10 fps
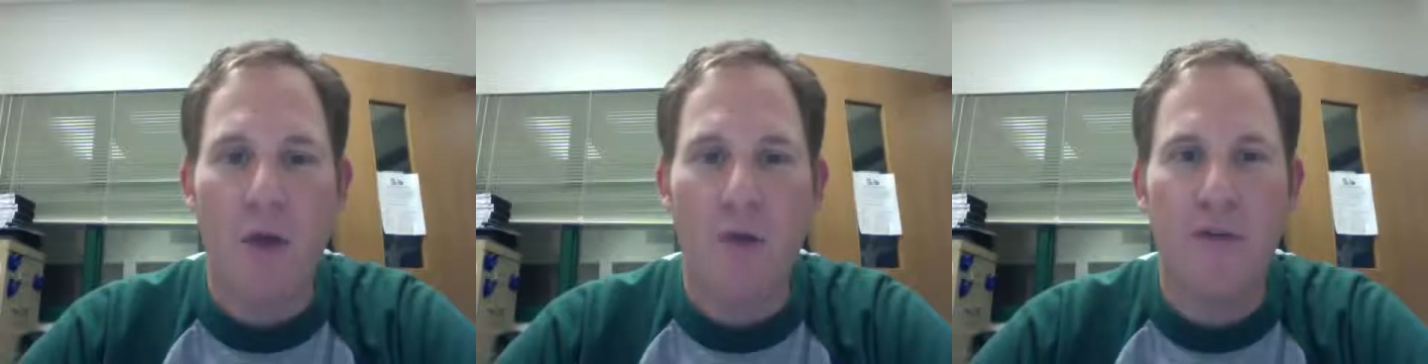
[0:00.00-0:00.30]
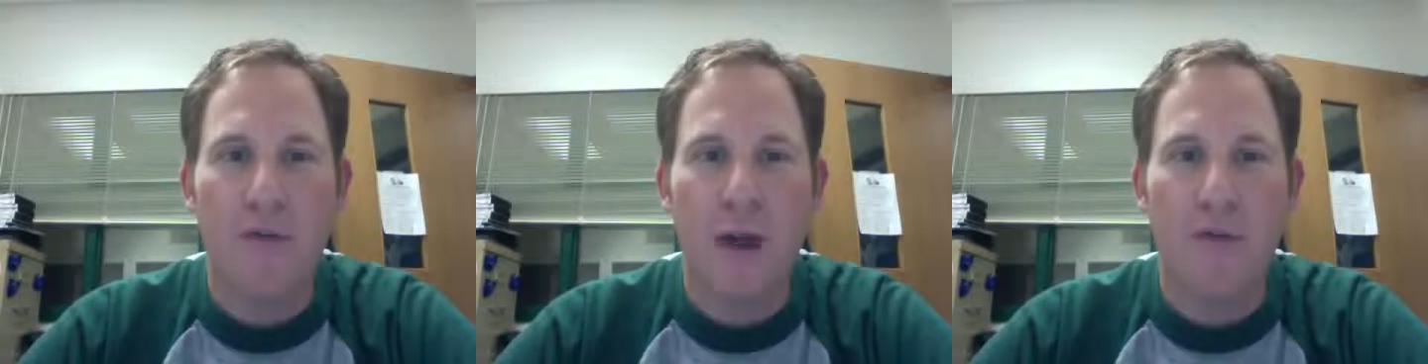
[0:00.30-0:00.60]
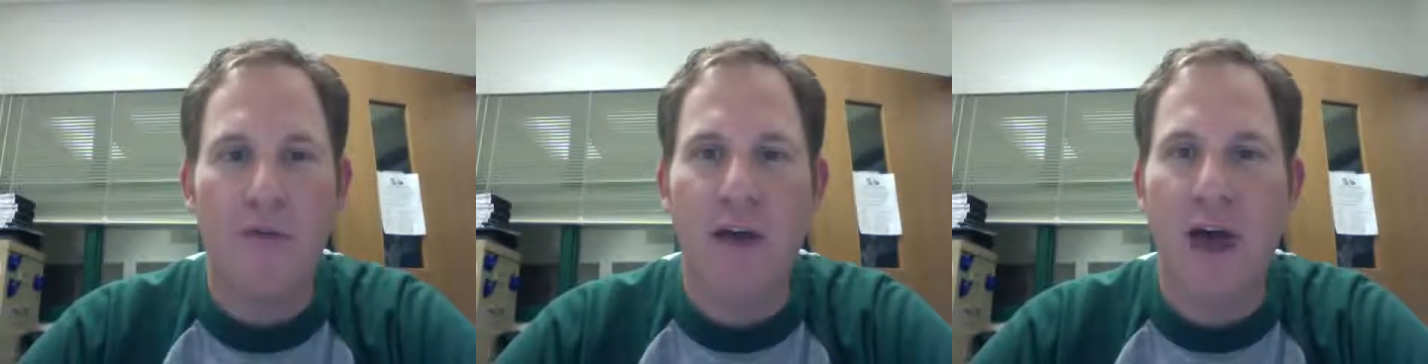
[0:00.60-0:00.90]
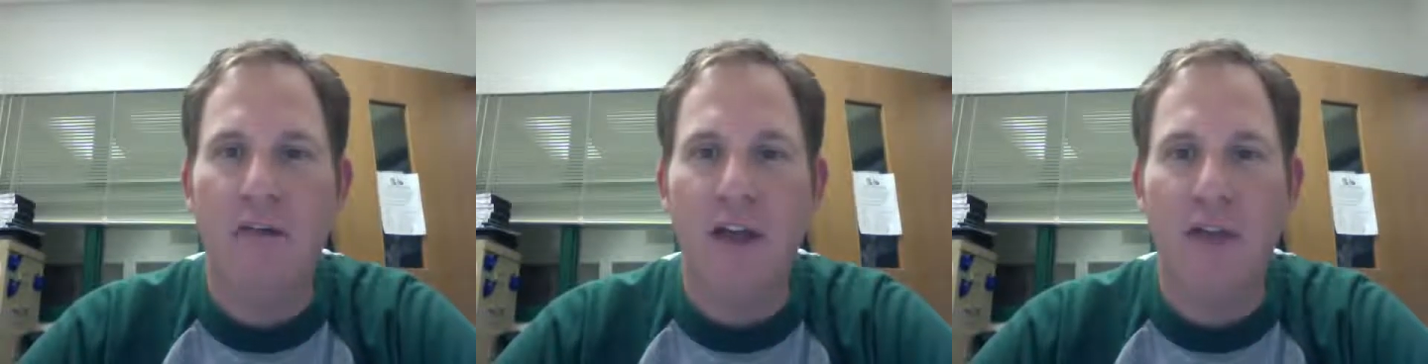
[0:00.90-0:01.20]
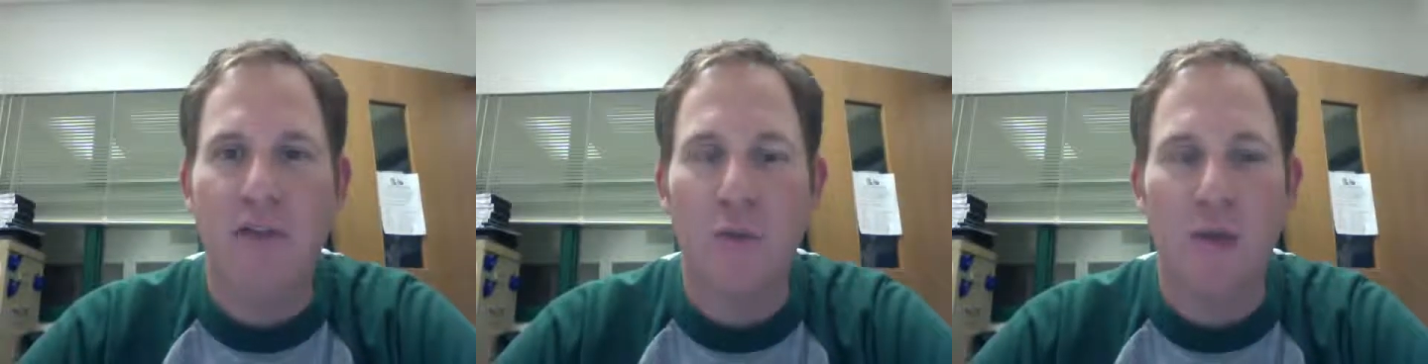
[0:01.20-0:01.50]
I'll go into round 5
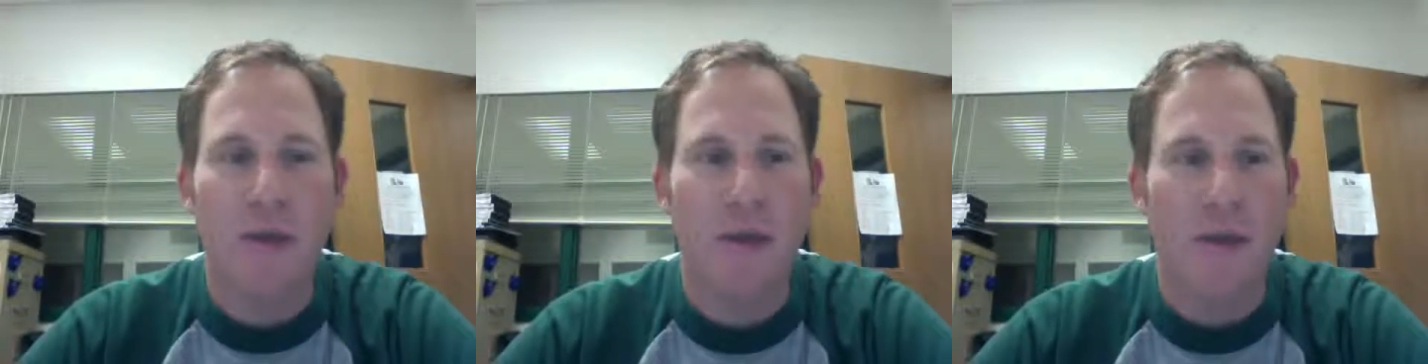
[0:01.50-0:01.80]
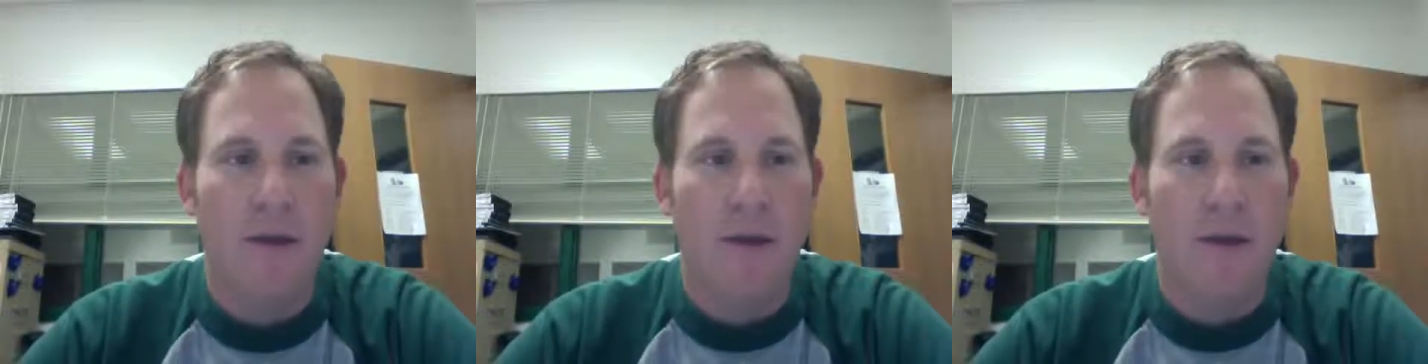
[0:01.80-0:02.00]
next week.